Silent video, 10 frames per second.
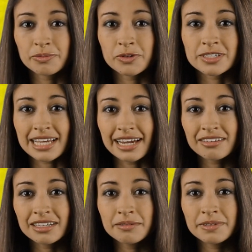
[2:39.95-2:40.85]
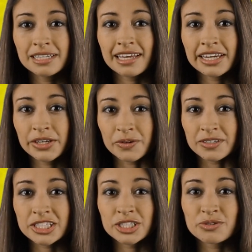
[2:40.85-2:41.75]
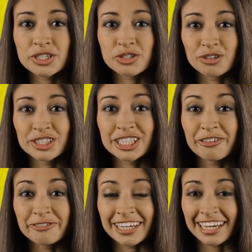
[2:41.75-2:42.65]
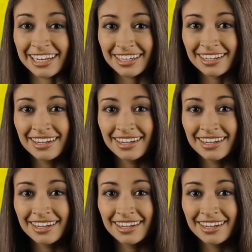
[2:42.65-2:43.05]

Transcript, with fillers: from a recycling bin like yours to a store shelf again.